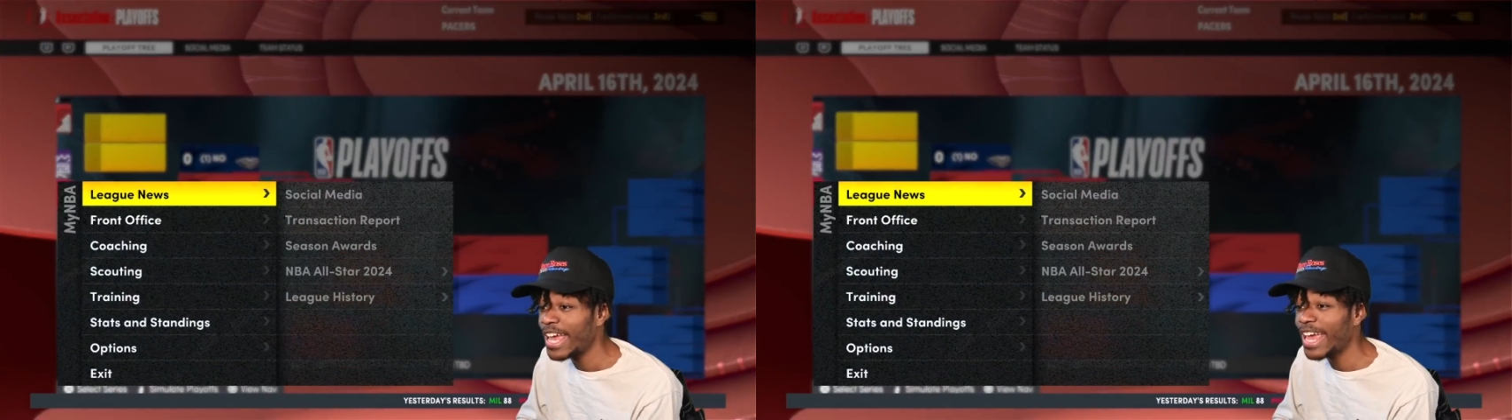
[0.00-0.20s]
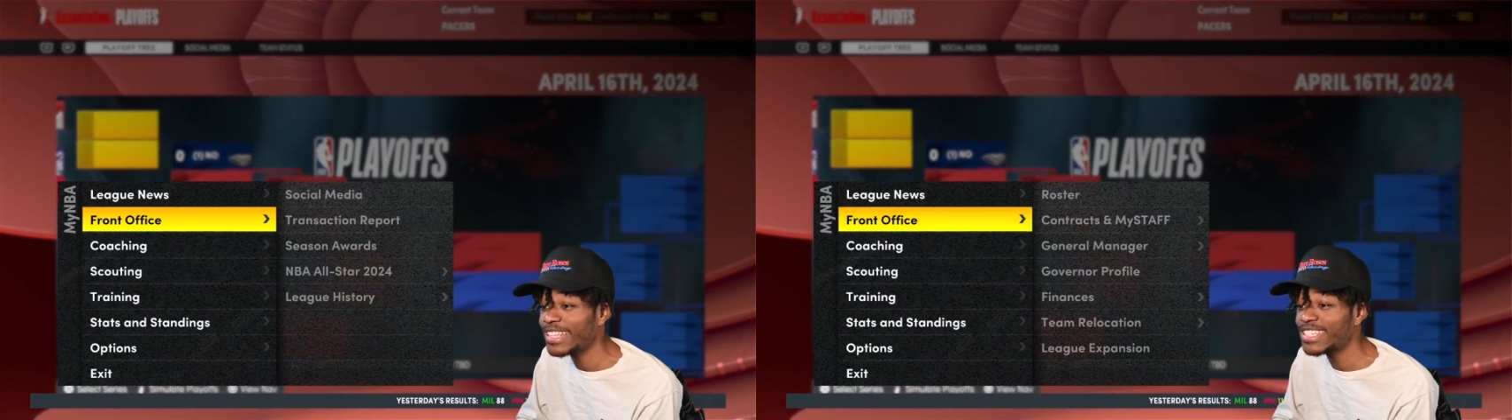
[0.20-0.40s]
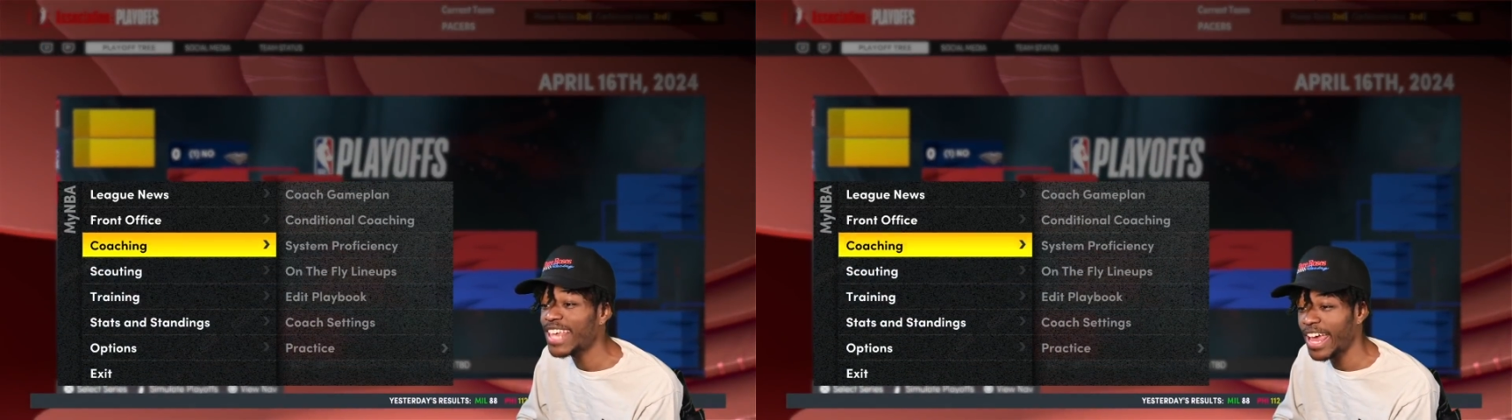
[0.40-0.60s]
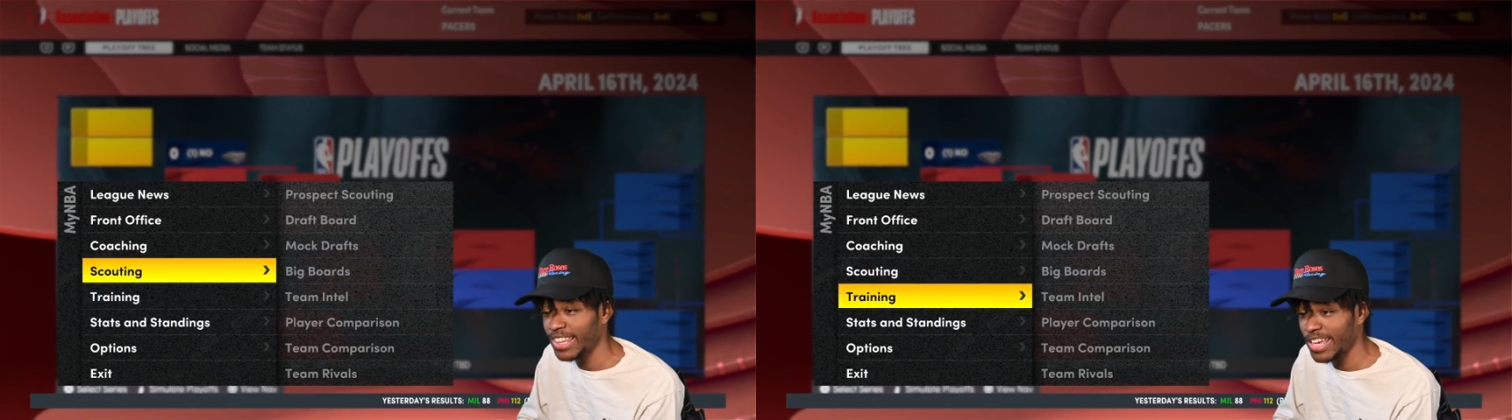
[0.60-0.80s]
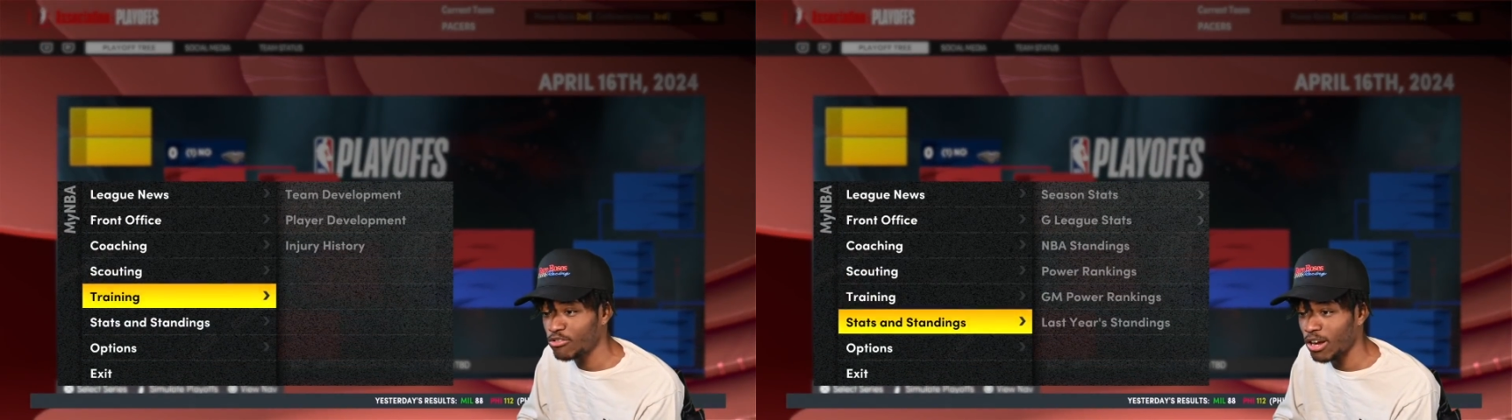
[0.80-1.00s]

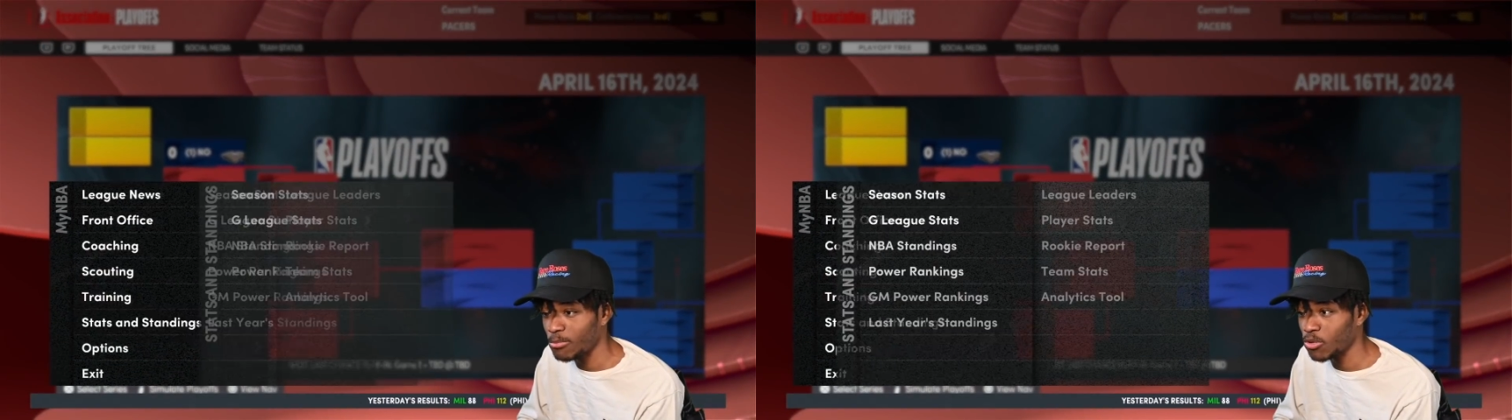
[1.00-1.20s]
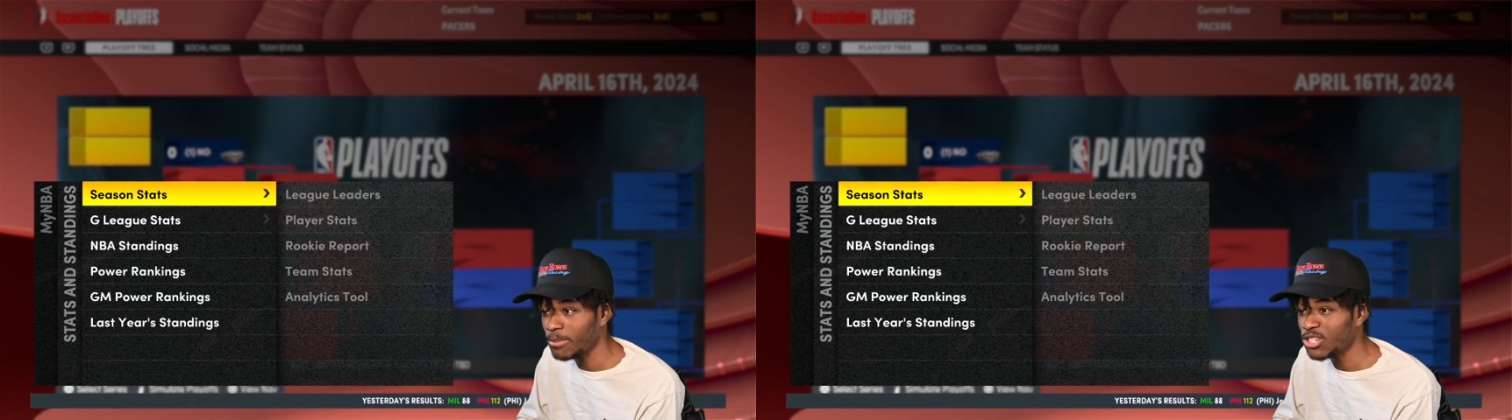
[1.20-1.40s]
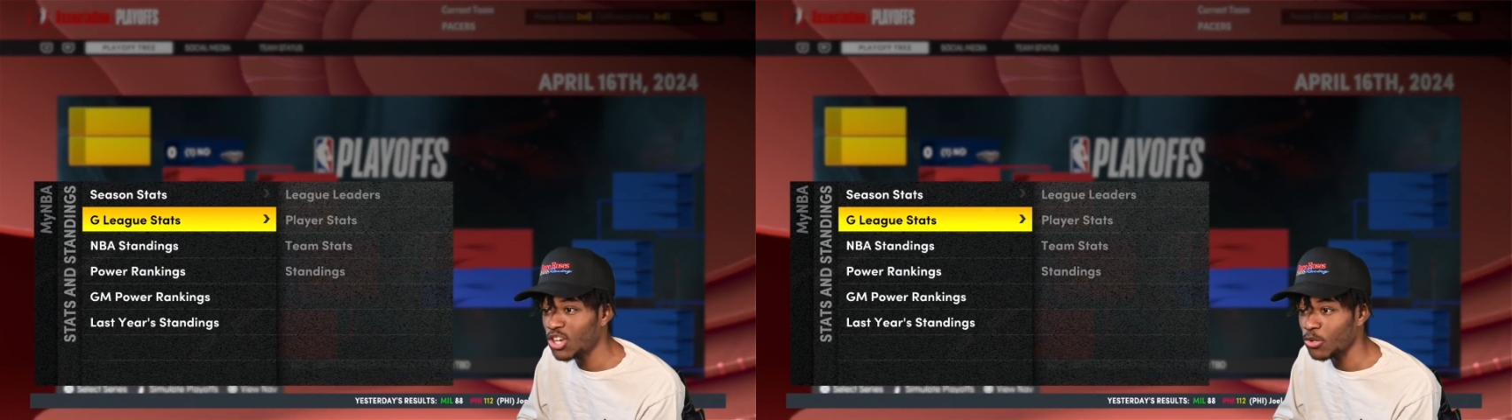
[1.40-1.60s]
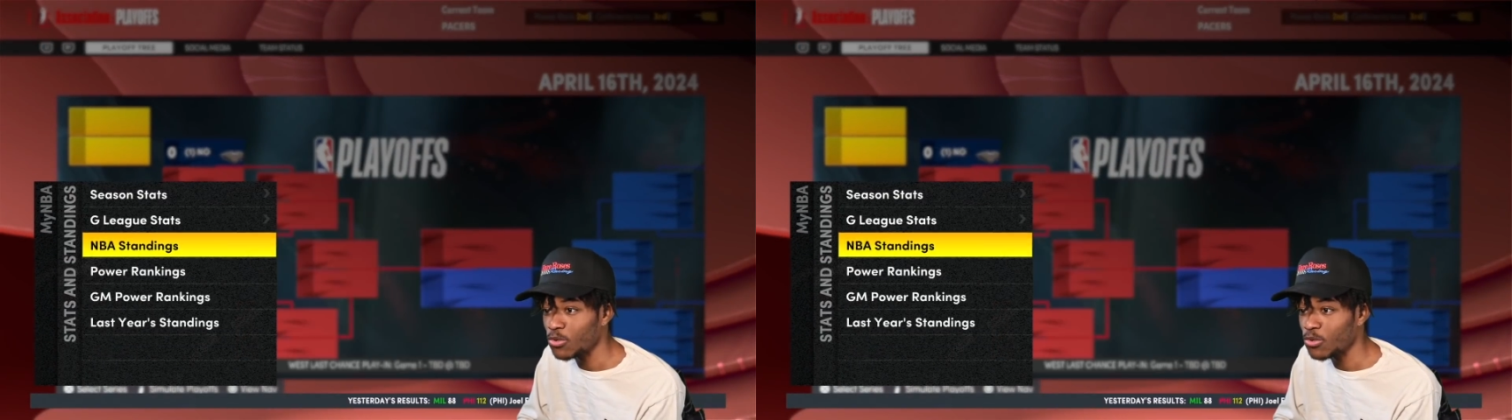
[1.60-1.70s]
Insanely incredible. Let me show you.